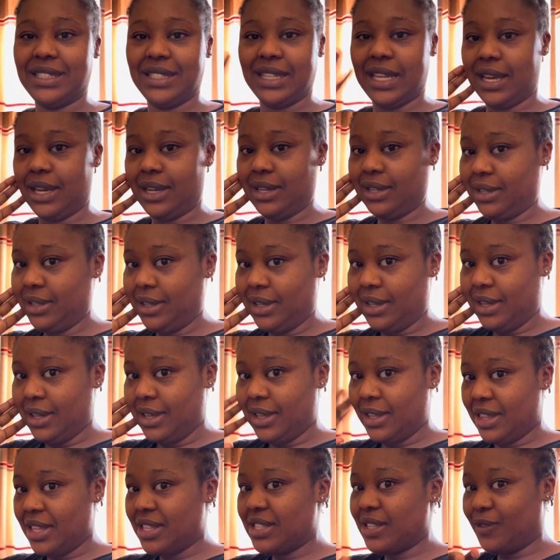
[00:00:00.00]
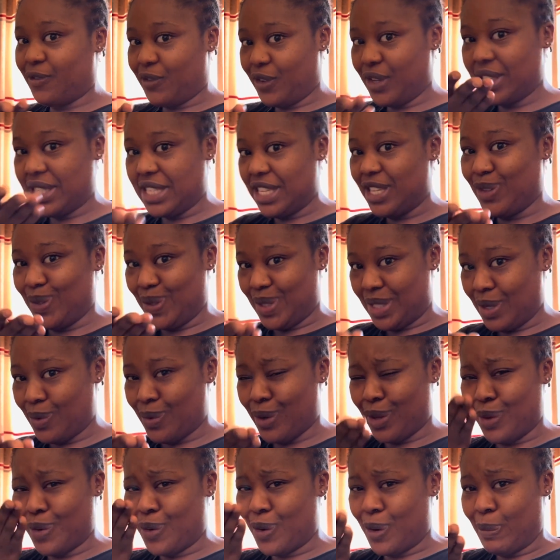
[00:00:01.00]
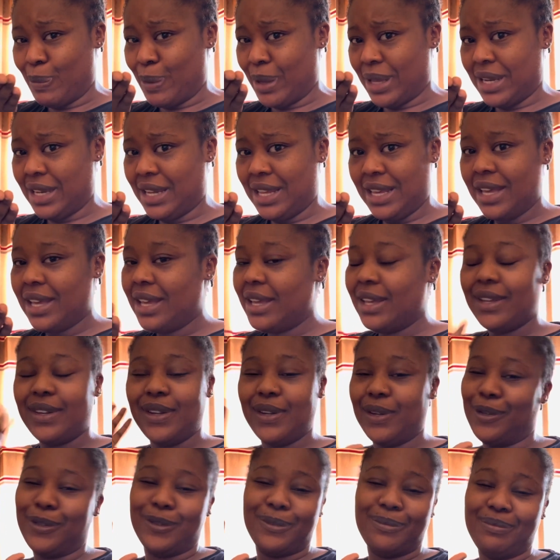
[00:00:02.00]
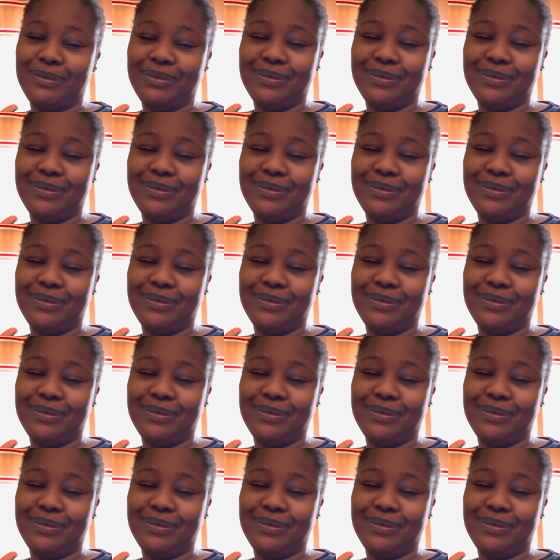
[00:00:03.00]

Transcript: Like, this is the first thing you see when you open. No.